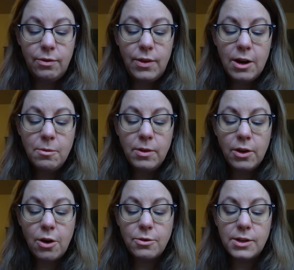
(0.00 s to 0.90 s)
There were the
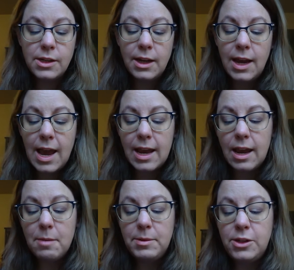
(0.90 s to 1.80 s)
coats
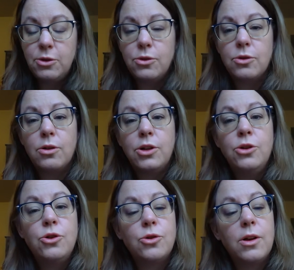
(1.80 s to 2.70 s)
hanging up as
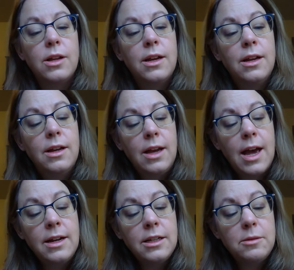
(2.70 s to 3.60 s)
usual,
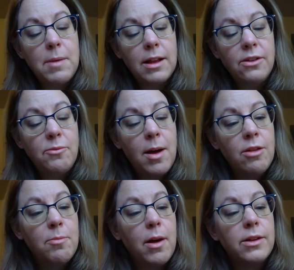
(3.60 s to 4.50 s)
and a smell of
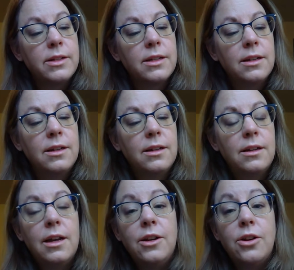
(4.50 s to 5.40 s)
mothballs,
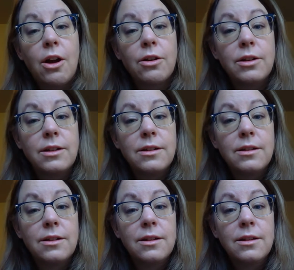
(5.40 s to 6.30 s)
and
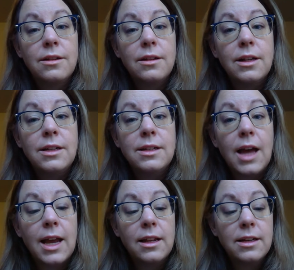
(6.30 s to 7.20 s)
darkness, and
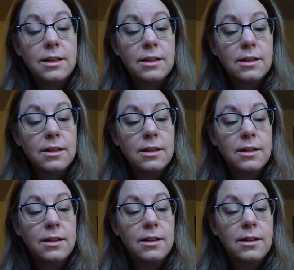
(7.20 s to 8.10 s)
silence,
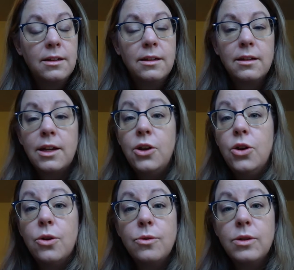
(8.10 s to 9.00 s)
and
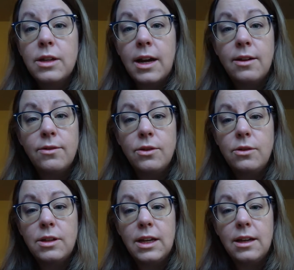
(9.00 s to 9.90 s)
no sign of
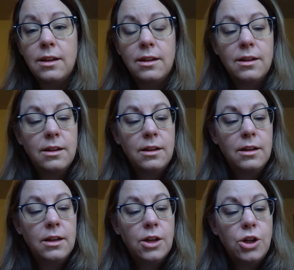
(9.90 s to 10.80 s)
Lucy.
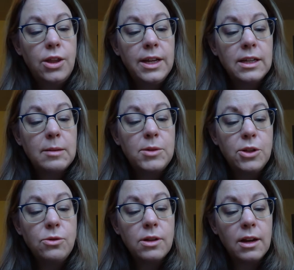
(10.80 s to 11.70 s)
"She thinks I'm
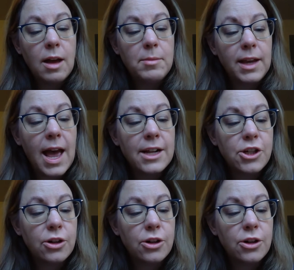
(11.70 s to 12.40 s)
Susan come to catch